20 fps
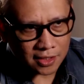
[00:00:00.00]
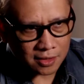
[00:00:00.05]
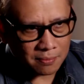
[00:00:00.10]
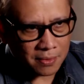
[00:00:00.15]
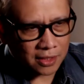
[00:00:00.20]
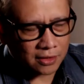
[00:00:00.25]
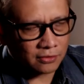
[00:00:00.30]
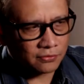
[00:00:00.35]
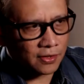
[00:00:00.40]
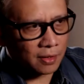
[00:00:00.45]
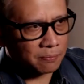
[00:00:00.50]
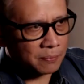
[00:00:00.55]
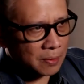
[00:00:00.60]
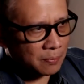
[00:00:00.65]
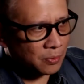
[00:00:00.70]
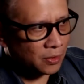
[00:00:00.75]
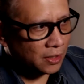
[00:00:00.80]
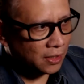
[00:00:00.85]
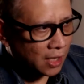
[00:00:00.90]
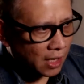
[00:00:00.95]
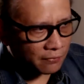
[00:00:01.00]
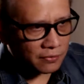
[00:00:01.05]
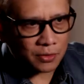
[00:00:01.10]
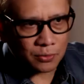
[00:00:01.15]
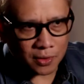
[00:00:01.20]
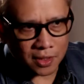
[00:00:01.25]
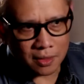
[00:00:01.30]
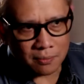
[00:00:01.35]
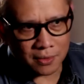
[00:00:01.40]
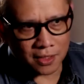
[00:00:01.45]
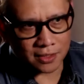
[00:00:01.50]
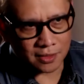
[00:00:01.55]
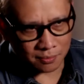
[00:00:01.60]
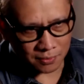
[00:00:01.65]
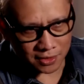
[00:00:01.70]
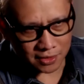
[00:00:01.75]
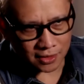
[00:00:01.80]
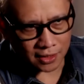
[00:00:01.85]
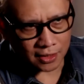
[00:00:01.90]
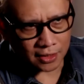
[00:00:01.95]
As a matter of fact, people love it when he makes a
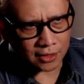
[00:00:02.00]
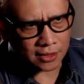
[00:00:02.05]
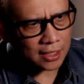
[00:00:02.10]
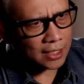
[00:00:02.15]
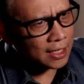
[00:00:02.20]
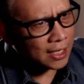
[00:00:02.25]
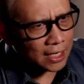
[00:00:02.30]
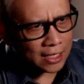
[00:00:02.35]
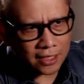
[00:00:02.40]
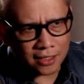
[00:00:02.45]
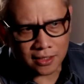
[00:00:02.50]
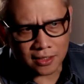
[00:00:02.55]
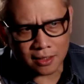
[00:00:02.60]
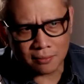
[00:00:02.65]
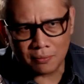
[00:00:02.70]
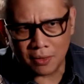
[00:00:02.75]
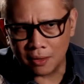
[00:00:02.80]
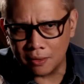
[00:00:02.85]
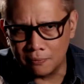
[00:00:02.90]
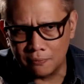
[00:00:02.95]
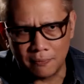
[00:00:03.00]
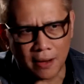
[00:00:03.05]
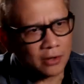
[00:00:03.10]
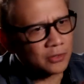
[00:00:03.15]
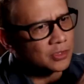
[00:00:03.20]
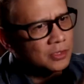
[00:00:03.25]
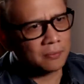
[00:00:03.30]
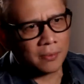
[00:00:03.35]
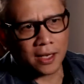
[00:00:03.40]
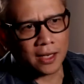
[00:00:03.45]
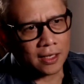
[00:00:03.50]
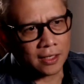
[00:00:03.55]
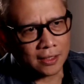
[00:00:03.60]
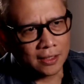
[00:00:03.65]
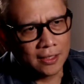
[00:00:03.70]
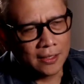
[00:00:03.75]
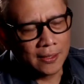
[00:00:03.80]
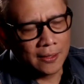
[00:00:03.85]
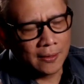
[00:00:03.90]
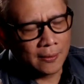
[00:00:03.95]
mistake because uh-huh. ang galing mag-bounce back.
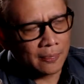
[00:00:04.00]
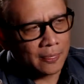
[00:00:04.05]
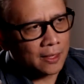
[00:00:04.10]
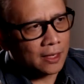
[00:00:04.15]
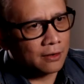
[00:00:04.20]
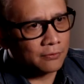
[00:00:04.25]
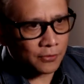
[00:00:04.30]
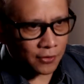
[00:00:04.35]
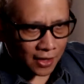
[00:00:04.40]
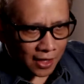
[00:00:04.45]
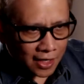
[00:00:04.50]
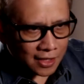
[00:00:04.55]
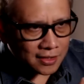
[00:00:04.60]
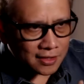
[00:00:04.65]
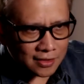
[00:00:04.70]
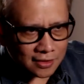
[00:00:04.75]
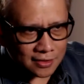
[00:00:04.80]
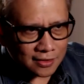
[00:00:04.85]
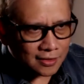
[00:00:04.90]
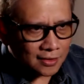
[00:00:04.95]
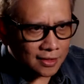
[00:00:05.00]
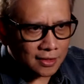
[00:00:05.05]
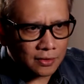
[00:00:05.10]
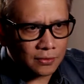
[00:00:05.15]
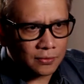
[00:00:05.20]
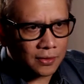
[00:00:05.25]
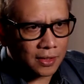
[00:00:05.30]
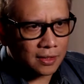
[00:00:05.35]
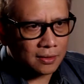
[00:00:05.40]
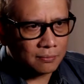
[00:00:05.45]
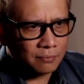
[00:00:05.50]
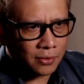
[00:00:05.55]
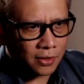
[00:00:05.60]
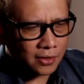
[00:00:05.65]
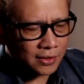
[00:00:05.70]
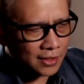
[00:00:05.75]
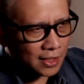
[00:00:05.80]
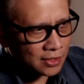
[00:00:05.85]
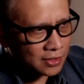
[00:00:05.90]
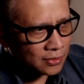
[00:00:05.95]
Uh-huh. And for us in in
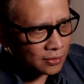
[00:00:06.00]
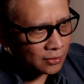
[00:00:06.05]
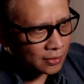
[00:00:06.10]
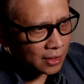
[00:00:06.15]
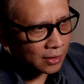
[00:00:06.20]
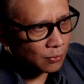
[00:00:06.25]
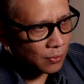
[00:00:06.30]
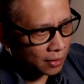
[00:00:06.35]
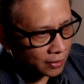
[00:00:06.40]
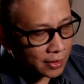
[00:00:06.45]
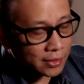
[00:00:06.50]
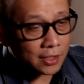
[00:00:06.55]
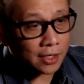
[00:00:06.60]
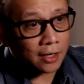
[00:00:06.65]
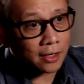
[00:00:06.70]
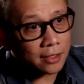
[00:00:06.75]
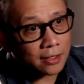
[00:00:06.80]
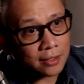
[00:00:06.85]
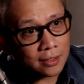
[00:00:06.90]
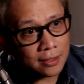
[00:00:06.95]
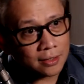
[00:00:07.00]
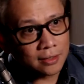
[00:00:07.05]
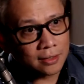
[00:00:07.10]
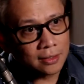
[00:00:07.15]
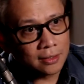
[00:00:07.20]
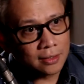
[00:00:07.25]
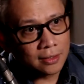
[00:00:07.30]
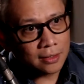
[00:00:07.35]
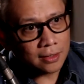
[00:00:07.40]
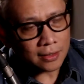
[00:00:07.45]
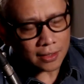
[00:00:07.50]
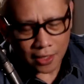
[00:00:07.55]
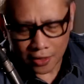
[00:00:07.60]
broadcast, you know, like, wow, that's hard. Mm-hmm.